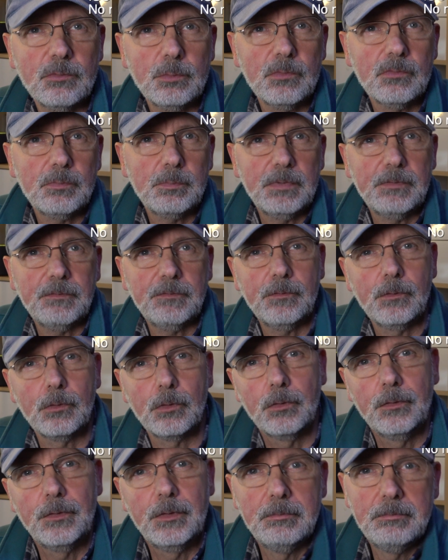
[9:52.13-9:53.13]
was
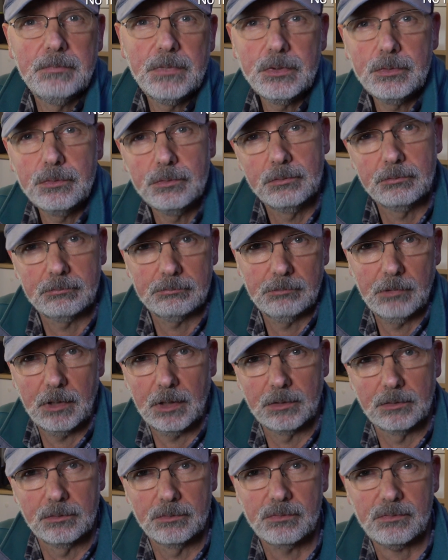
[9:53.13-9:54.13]
before the moon
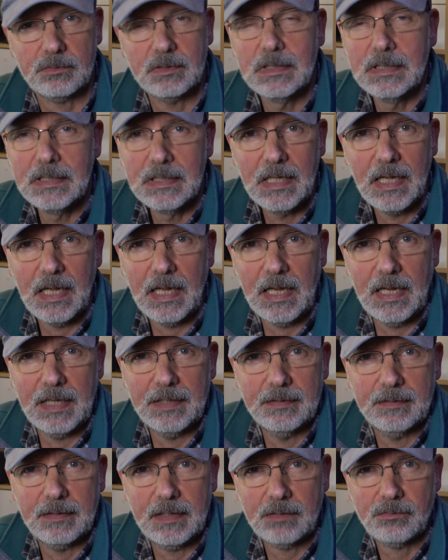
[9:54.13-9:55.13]
rose,
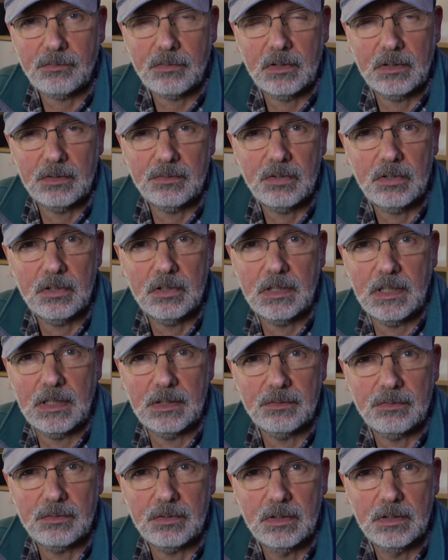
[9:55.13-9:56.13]
and that's going to turn
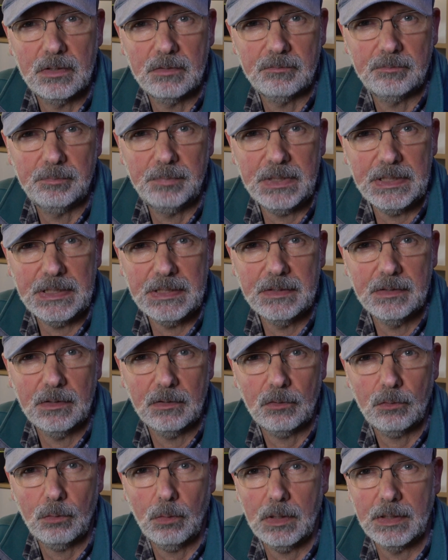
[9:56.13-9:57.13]
out to have been
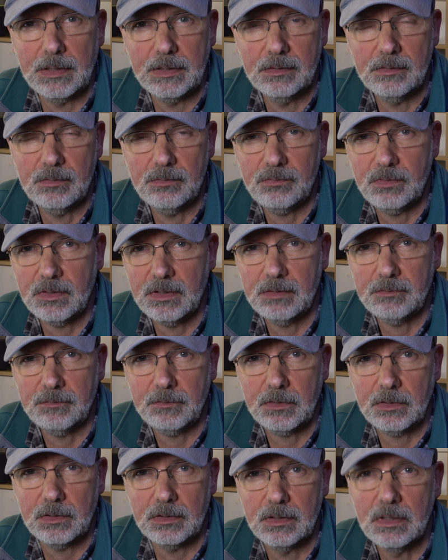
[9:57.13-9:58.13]
quite
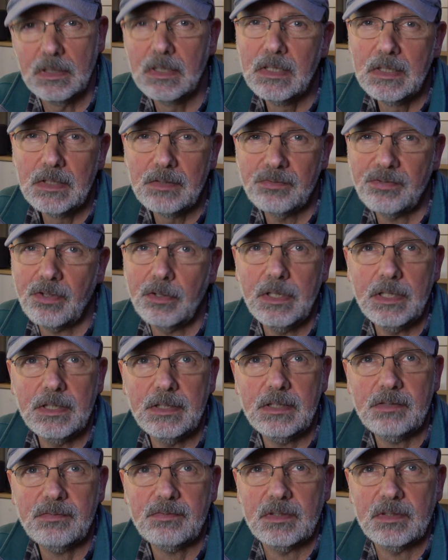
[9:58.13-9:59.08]
significant. So in this